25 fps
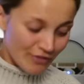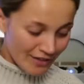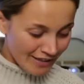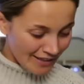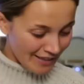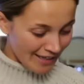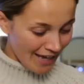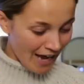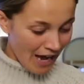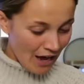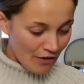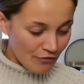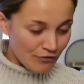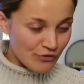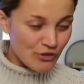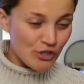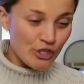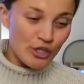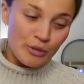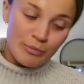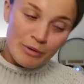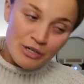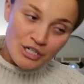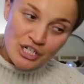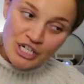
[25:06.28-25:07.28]
really have
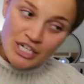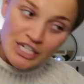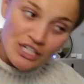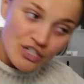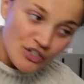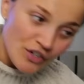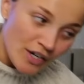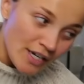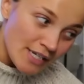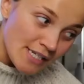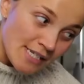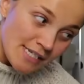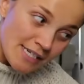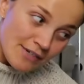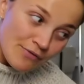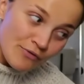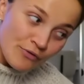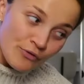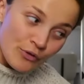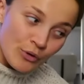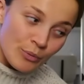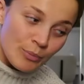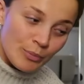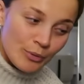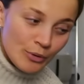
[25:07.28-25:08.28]
too much interest in
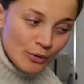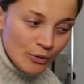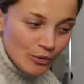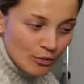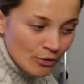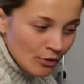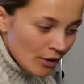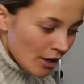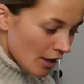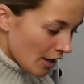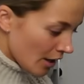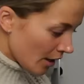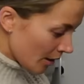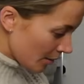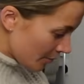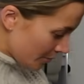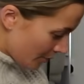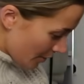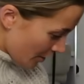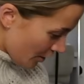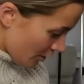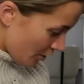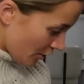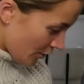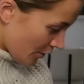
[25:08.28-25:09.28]
football.
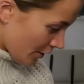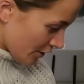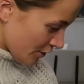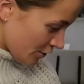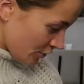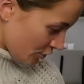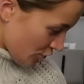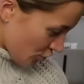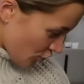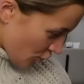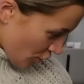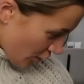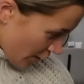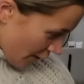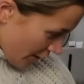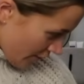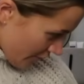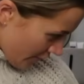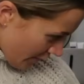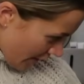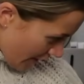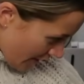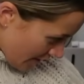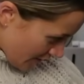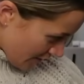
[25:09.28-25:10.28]
But you know, I do try
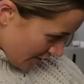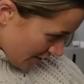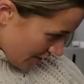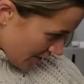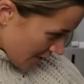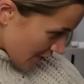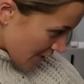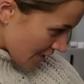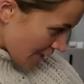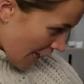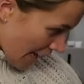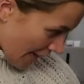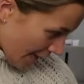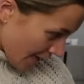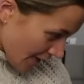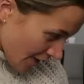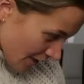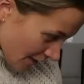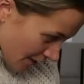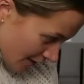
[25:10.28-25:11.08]
for Aiden's sake.